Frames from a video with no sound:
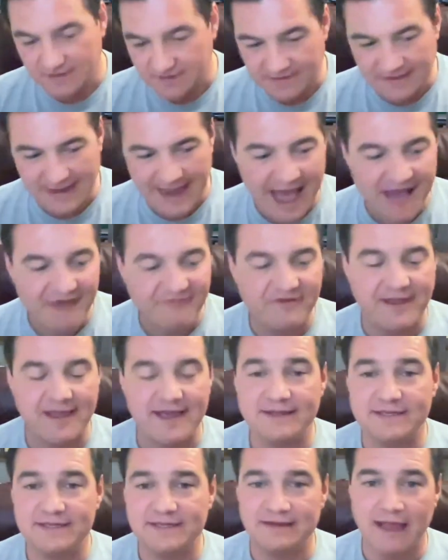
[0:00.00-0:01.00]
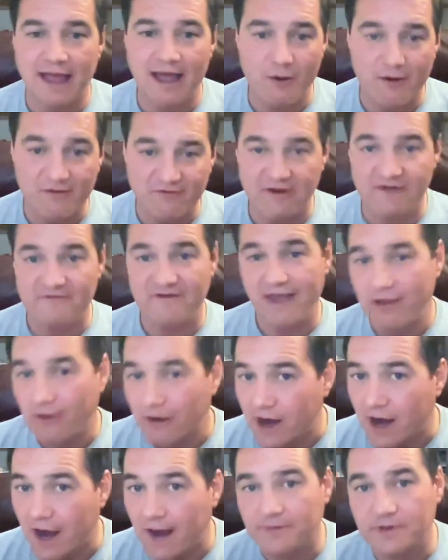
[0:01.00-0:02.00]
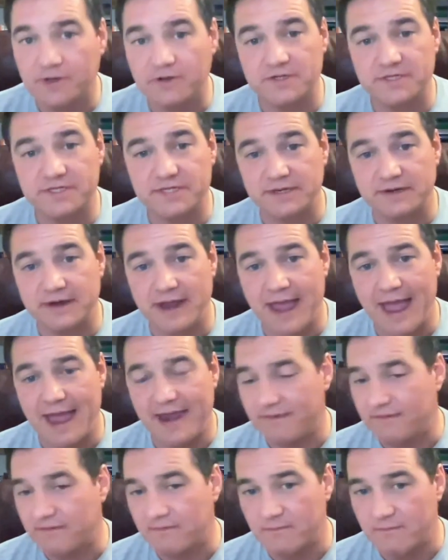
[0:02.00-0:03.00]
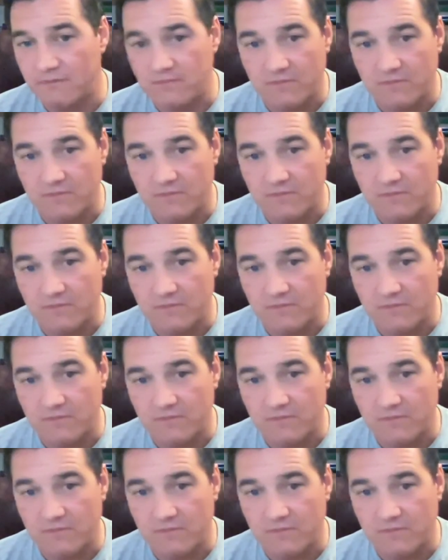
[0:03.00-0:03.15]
The Afghans, however, have helicopters and